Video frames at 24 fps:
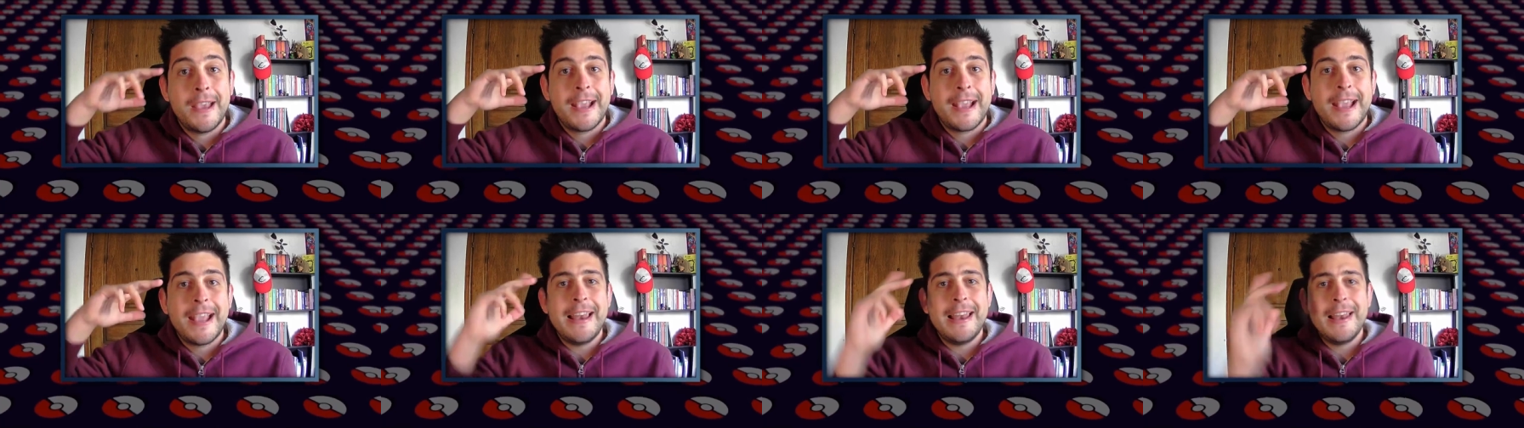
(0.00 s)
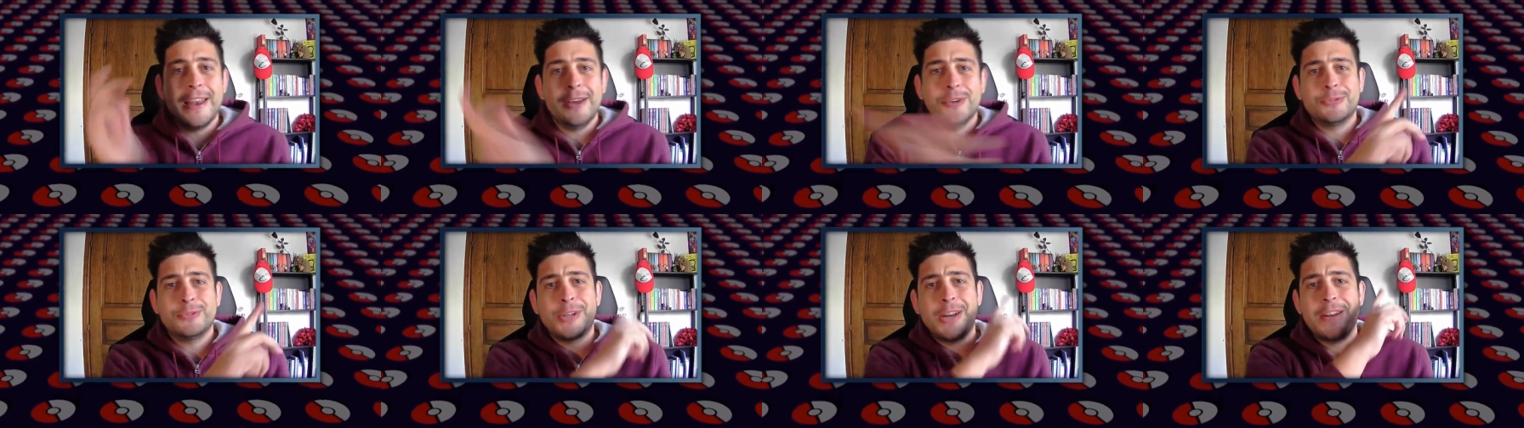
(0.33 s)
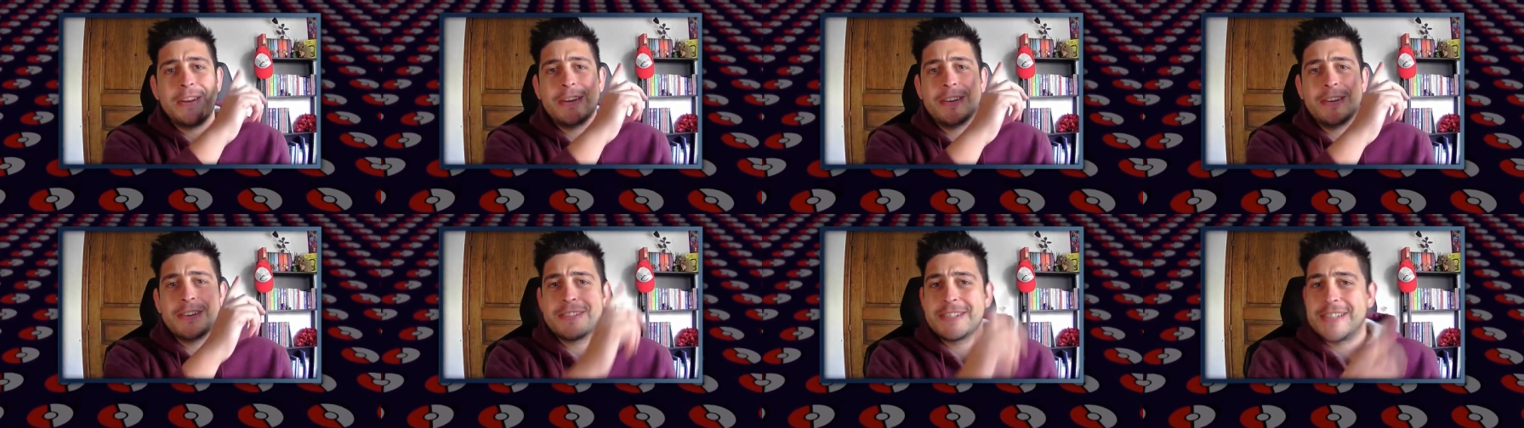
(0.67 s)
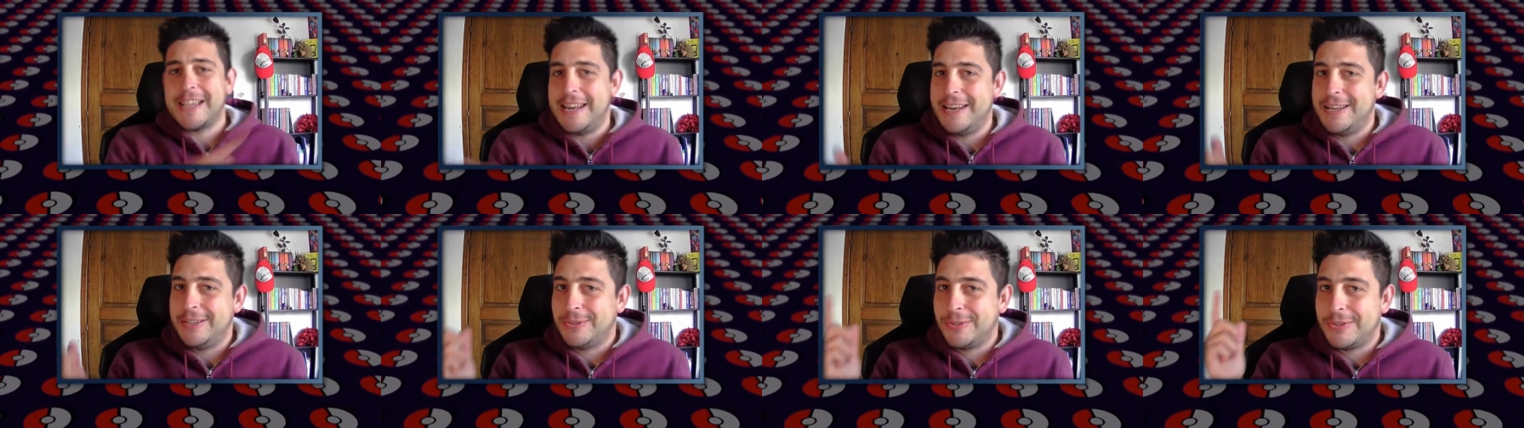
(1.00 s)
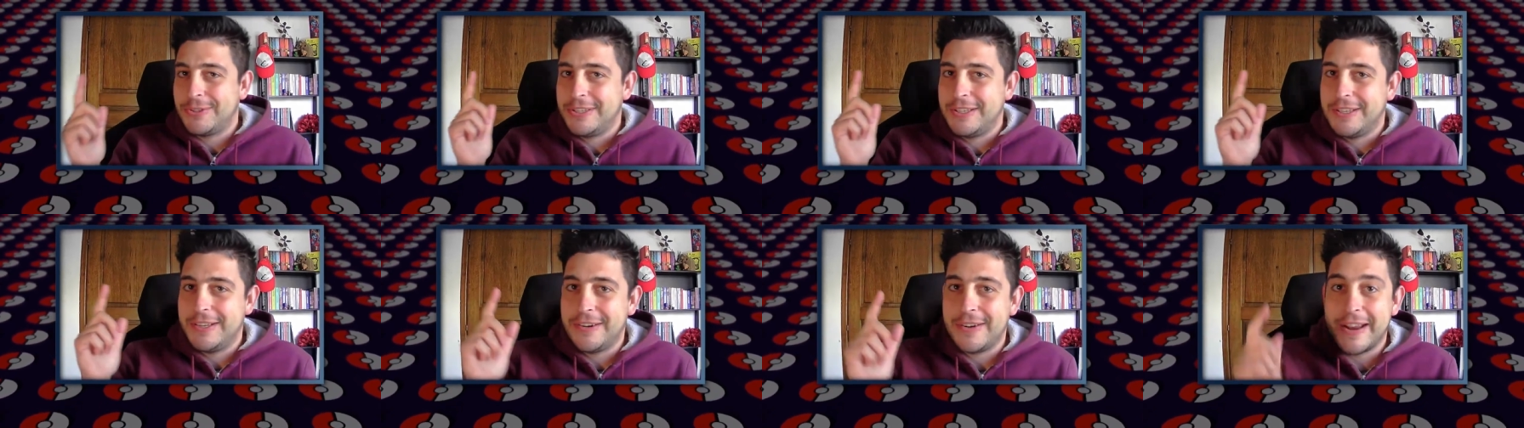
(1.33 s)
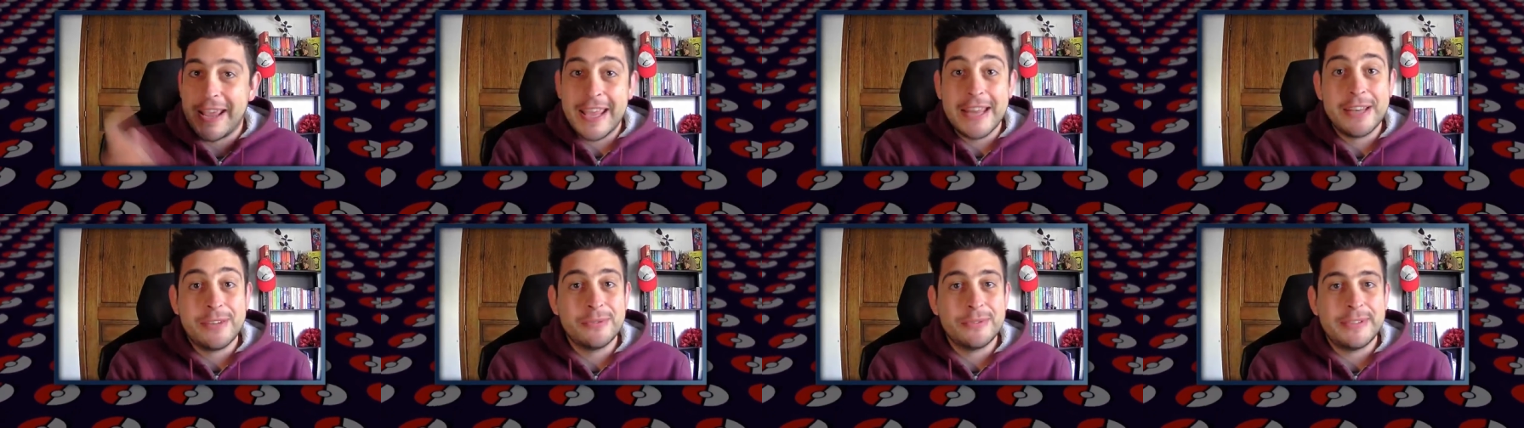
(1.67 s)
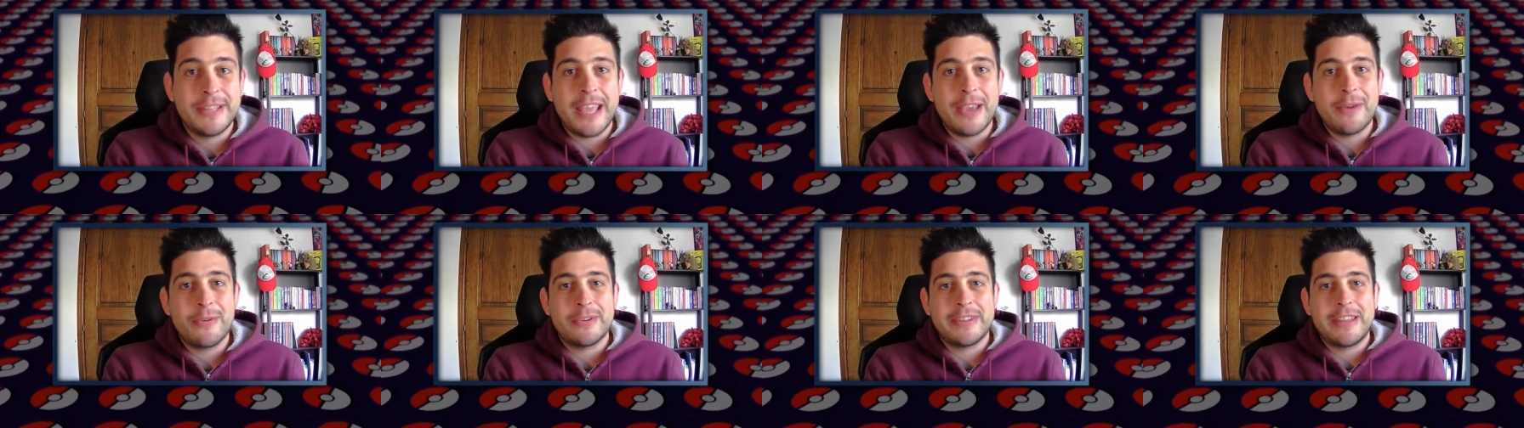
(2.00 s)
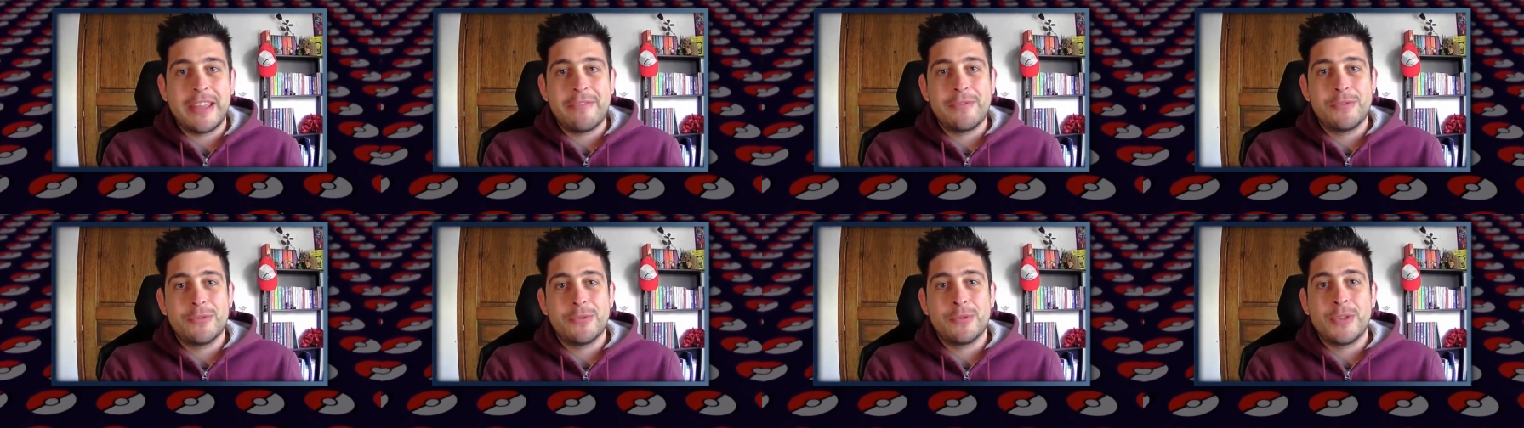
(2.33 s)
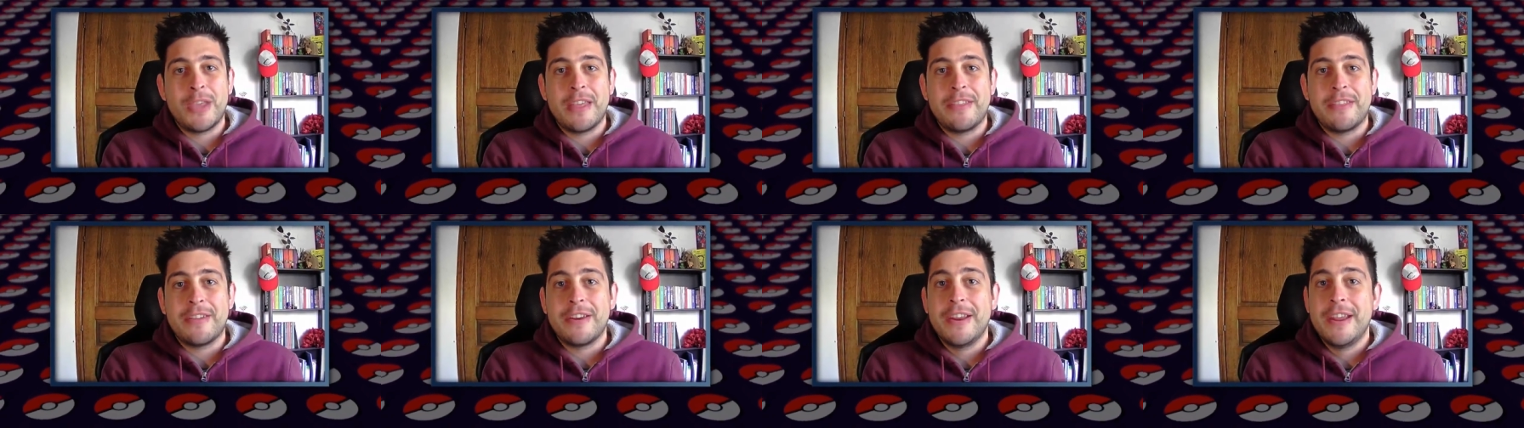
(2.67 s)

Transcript: Hello trainers, Ganeto here and today we're diving together